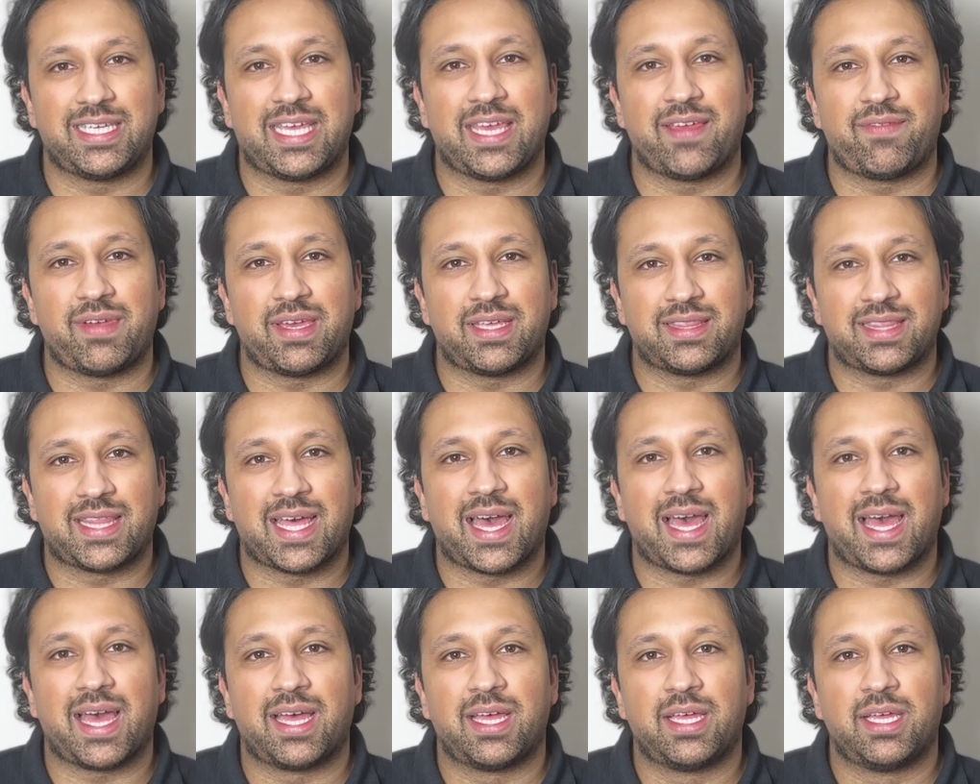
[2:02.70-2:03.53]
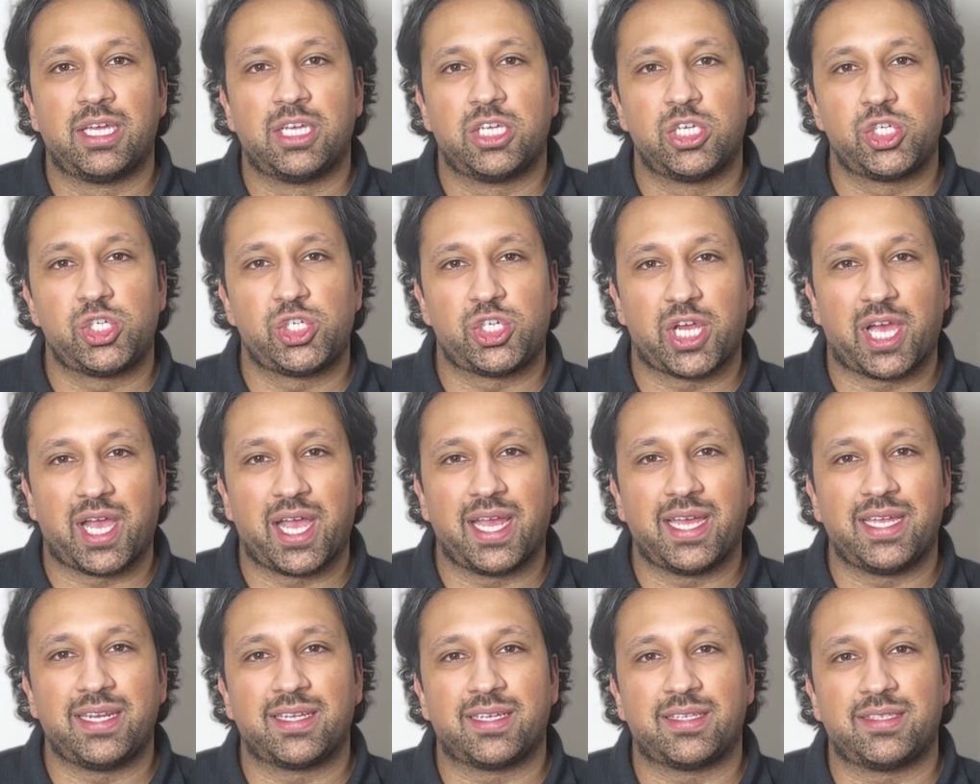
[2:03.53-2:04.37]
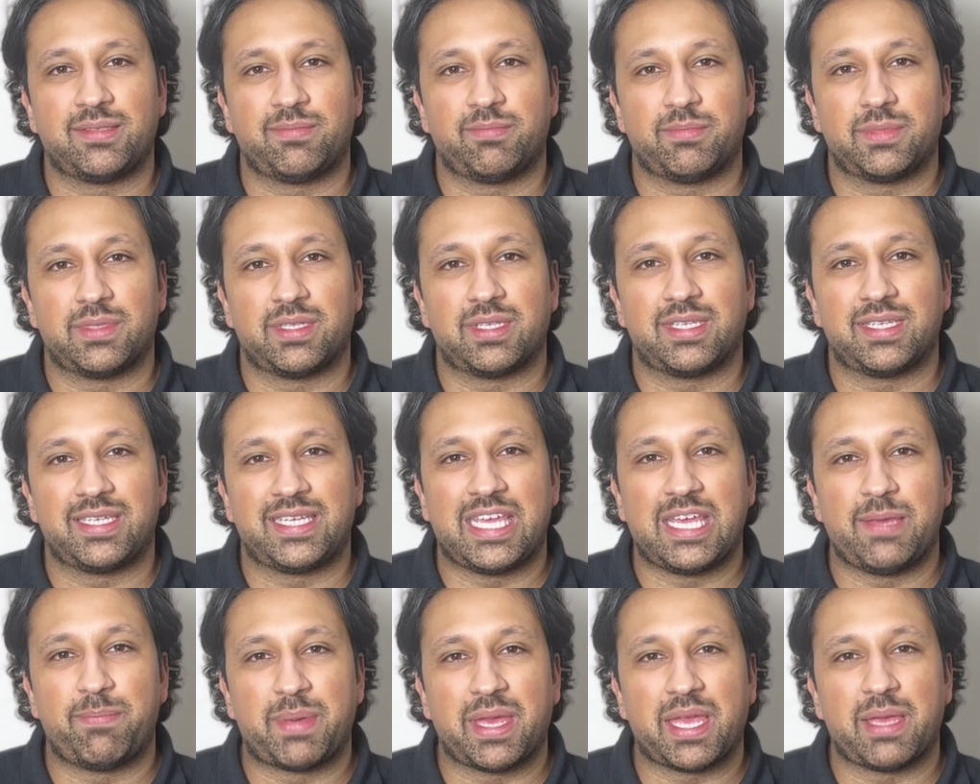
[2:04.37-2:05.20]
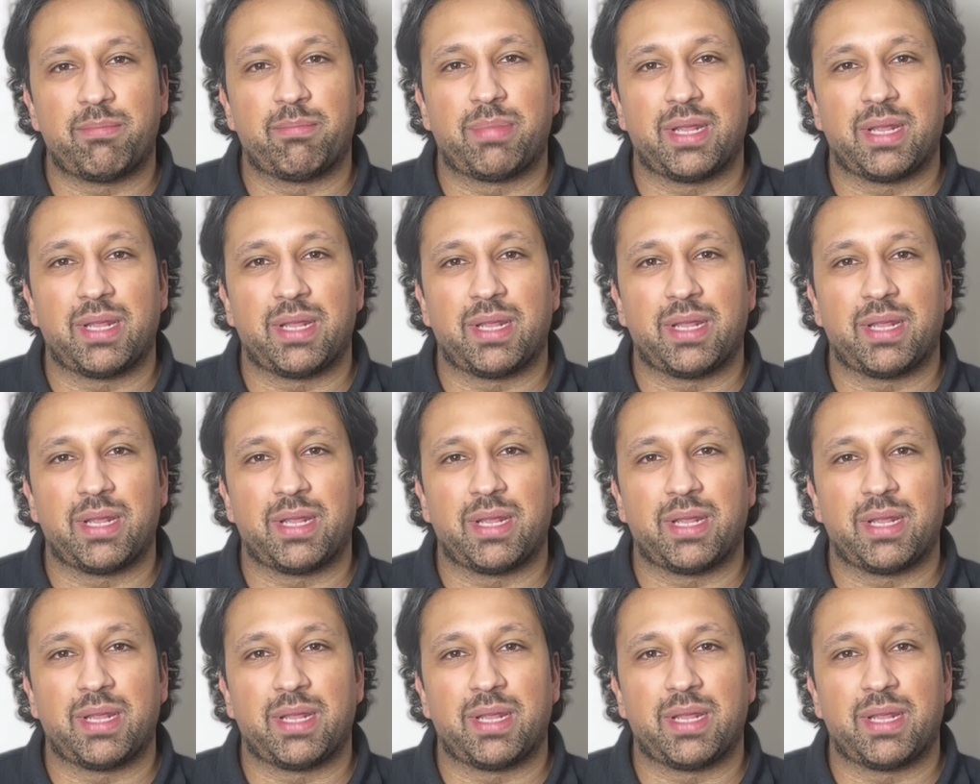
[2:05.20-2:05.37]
give it that shine and keep it in